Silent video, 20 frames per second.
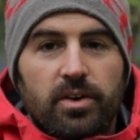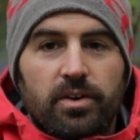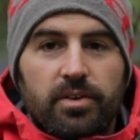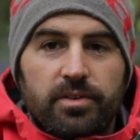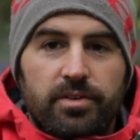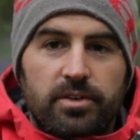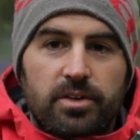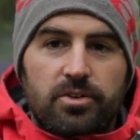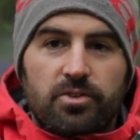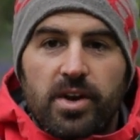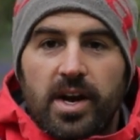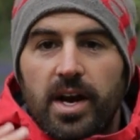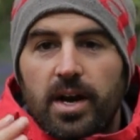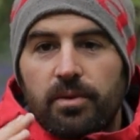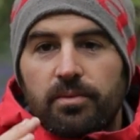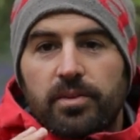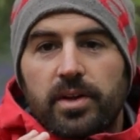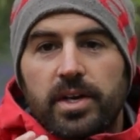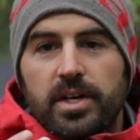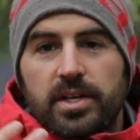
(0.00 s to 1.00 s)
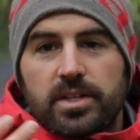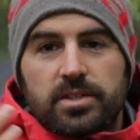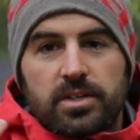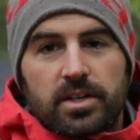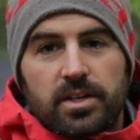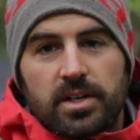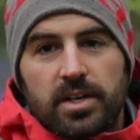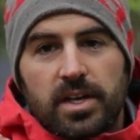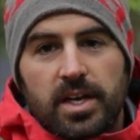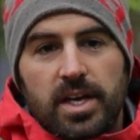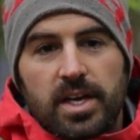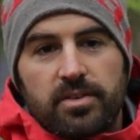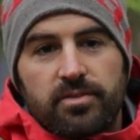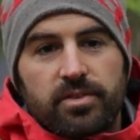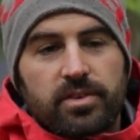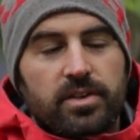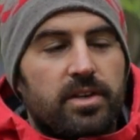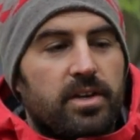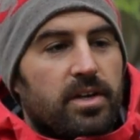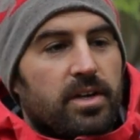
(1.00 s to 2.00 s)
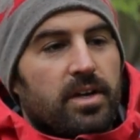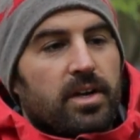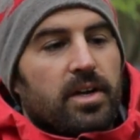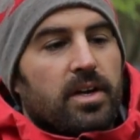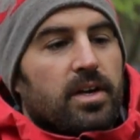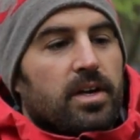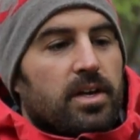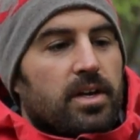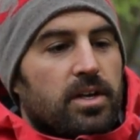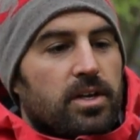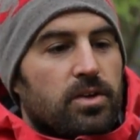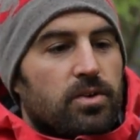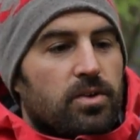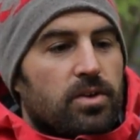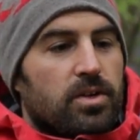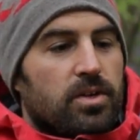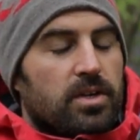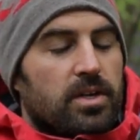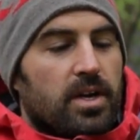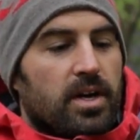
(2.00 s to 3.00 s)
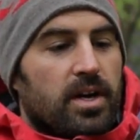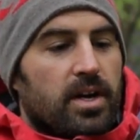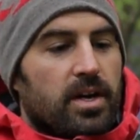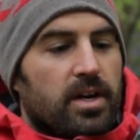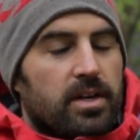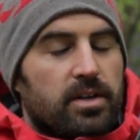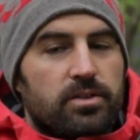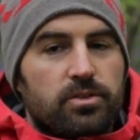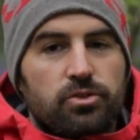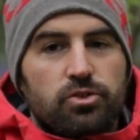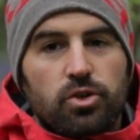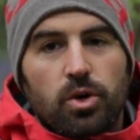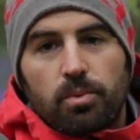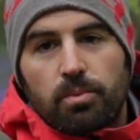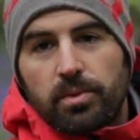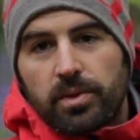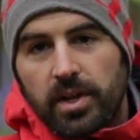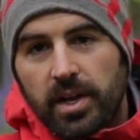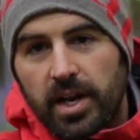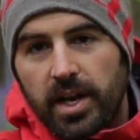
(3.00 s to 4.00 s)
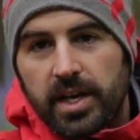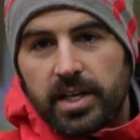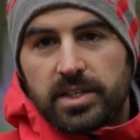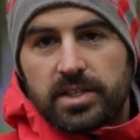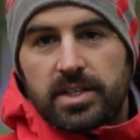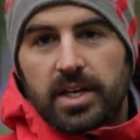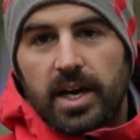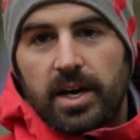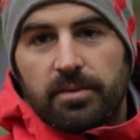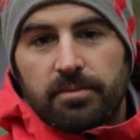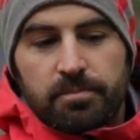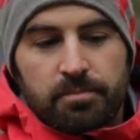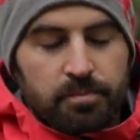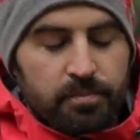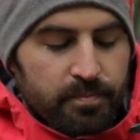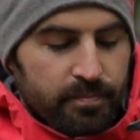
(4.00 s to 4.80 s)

on ground that is uneven. You can drop one of the legs down